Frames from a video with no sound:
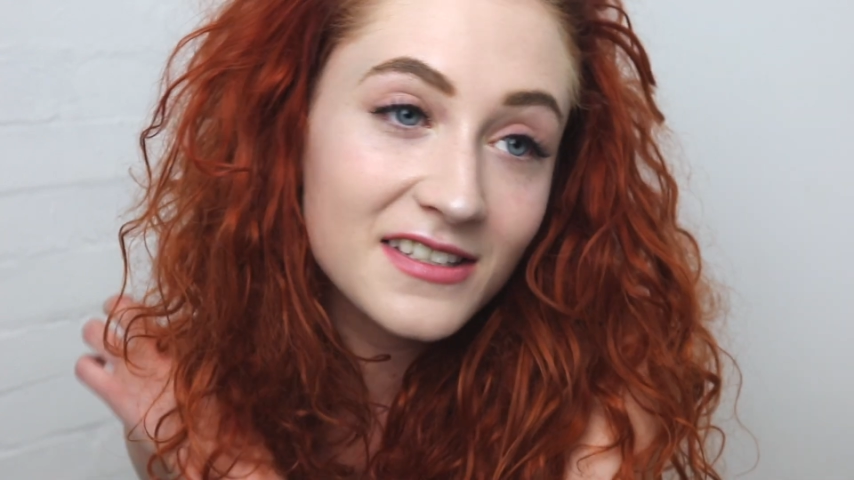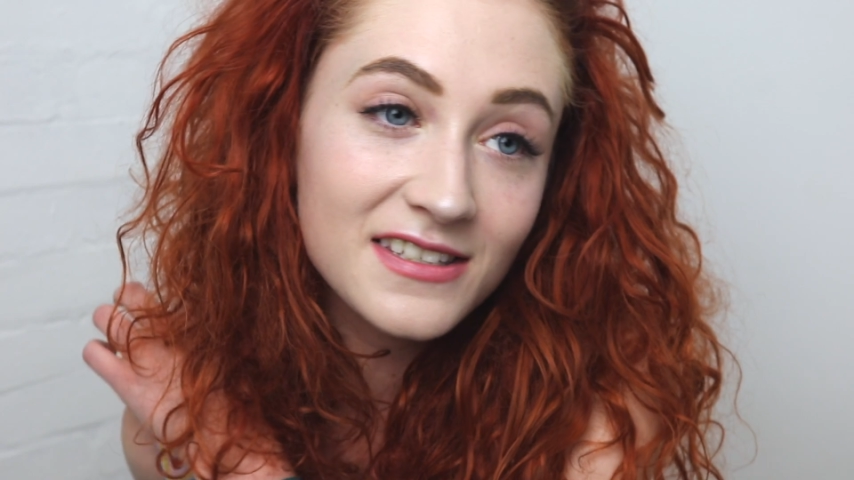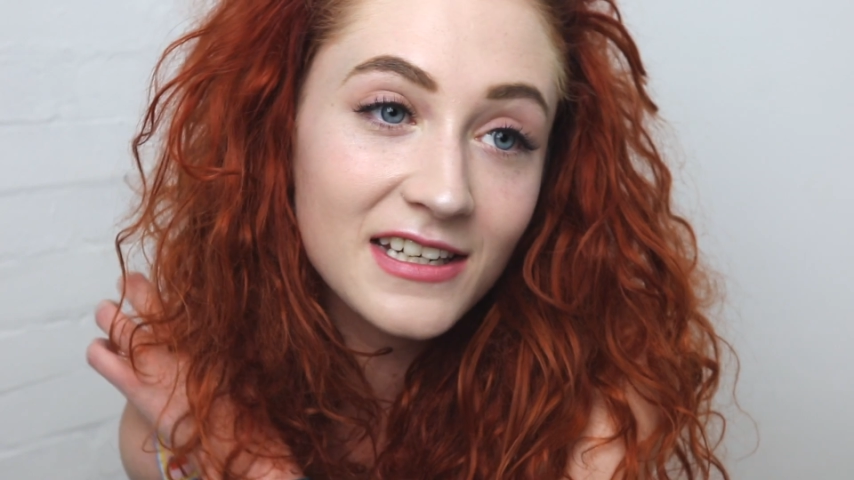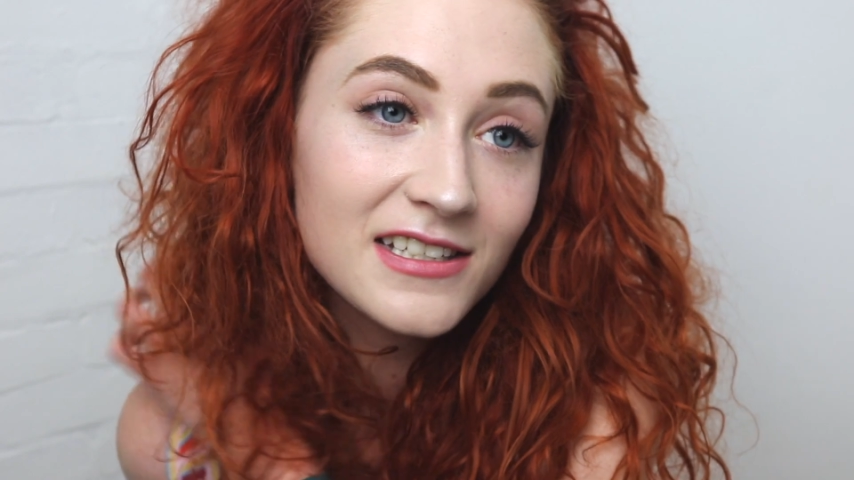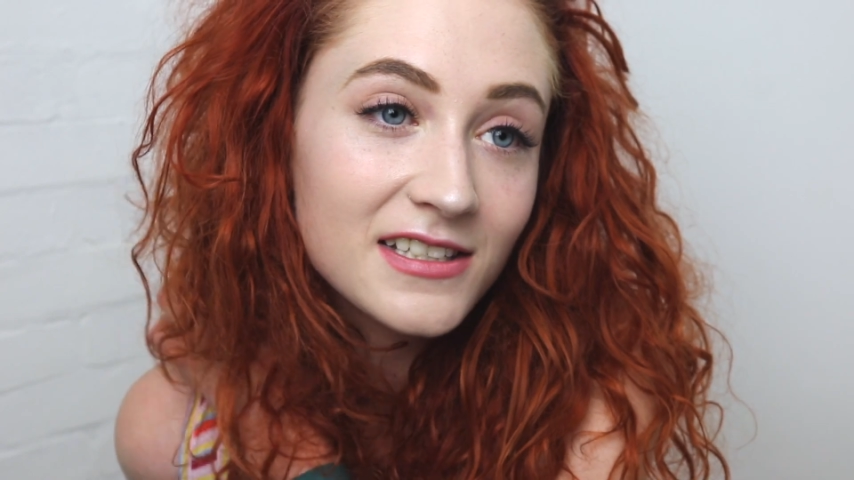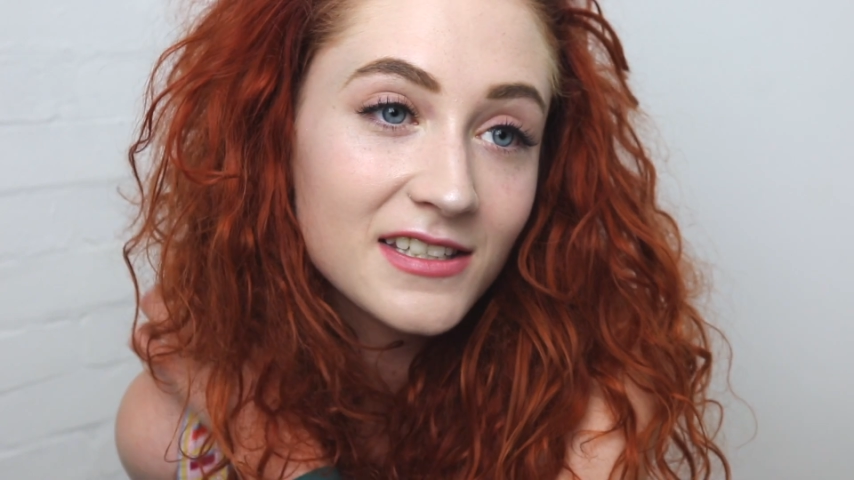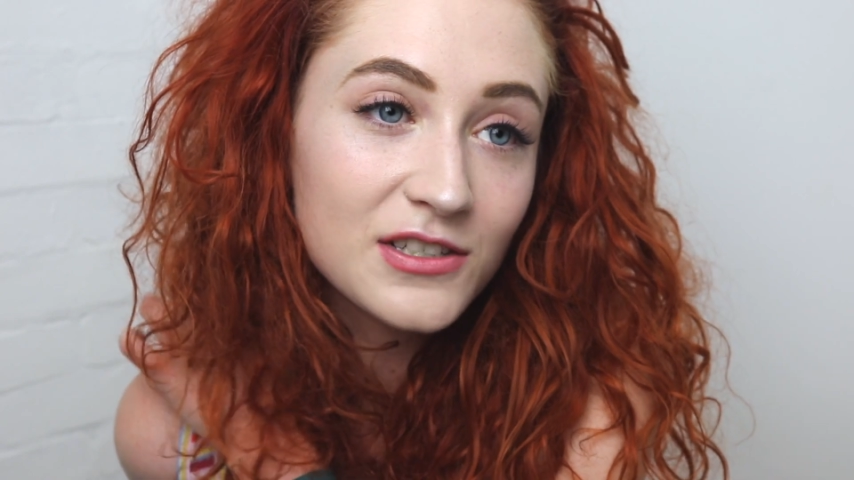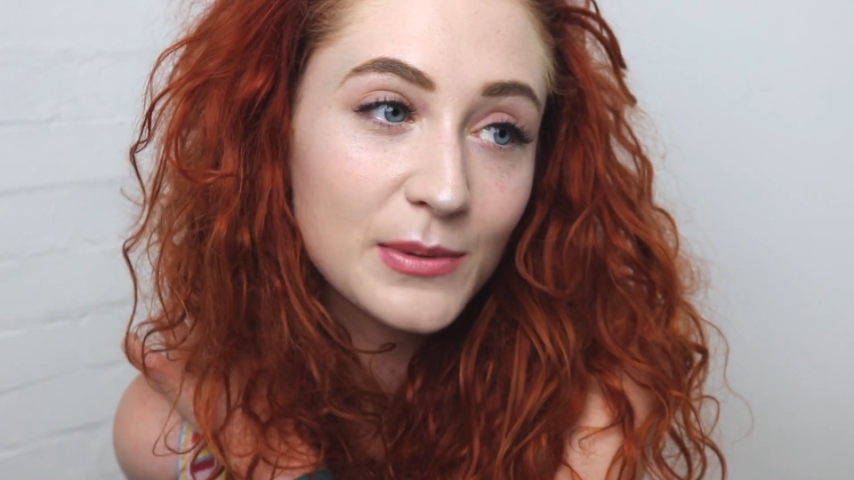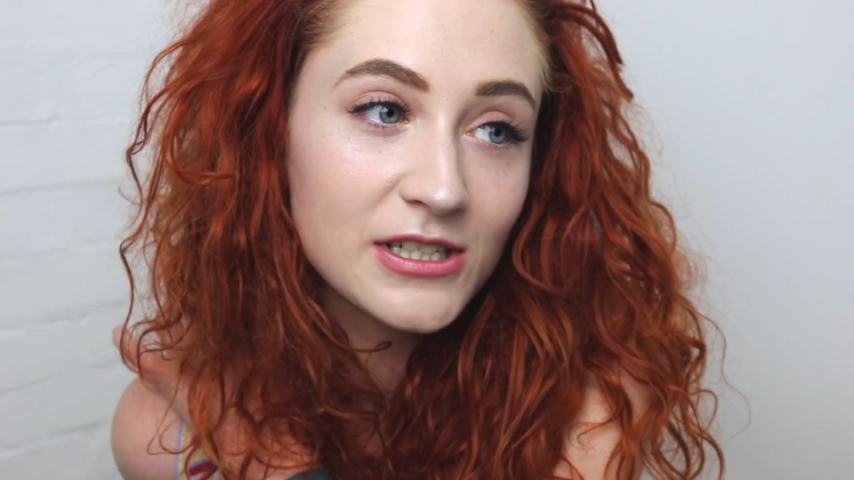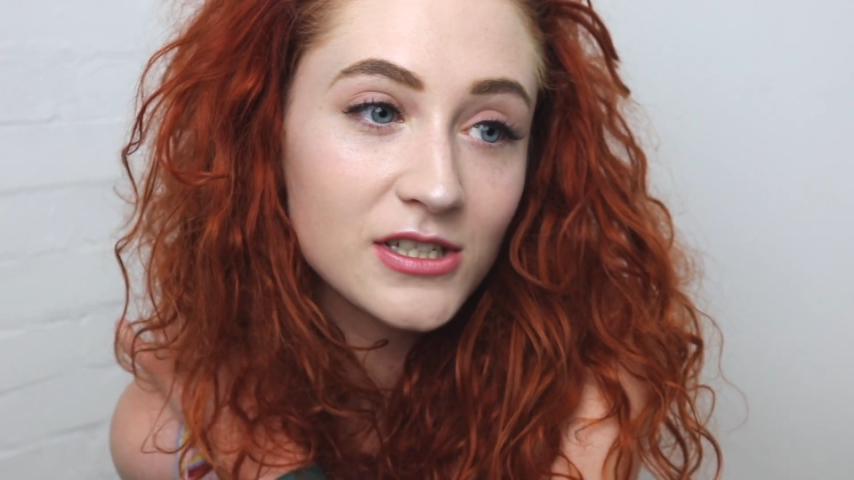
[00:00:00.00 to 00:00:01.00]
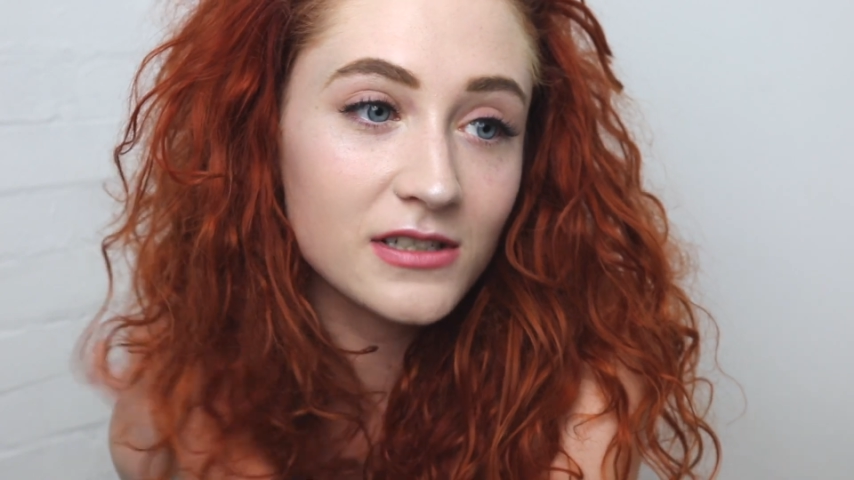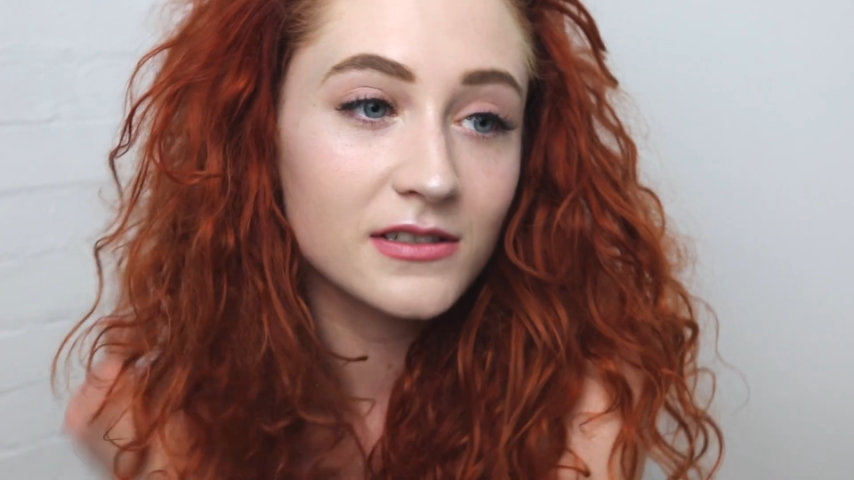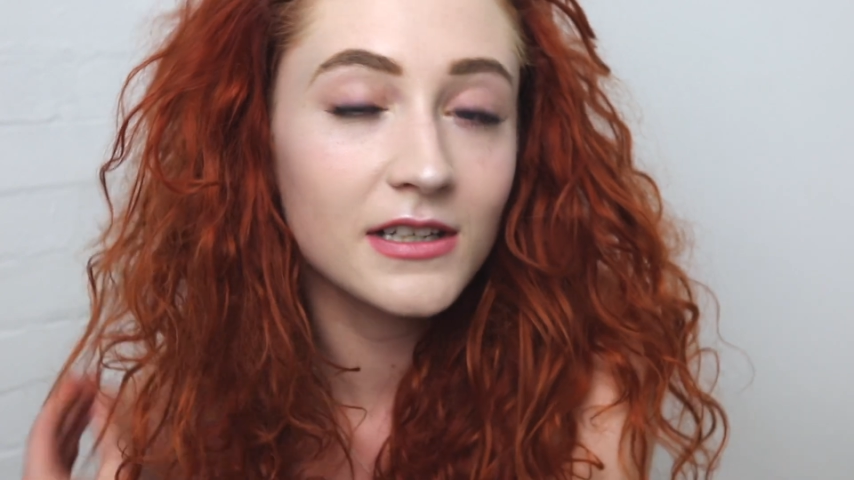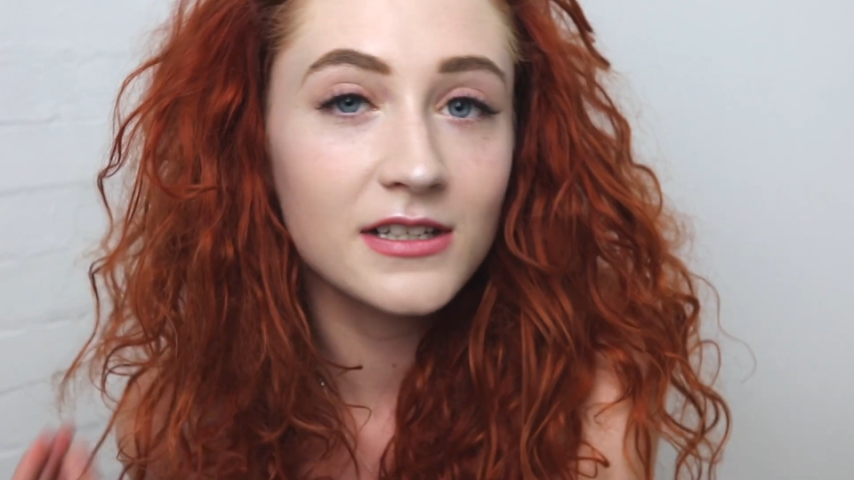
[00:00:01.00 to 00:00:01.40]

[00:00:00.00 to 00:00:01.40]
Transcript: stages and Twitch and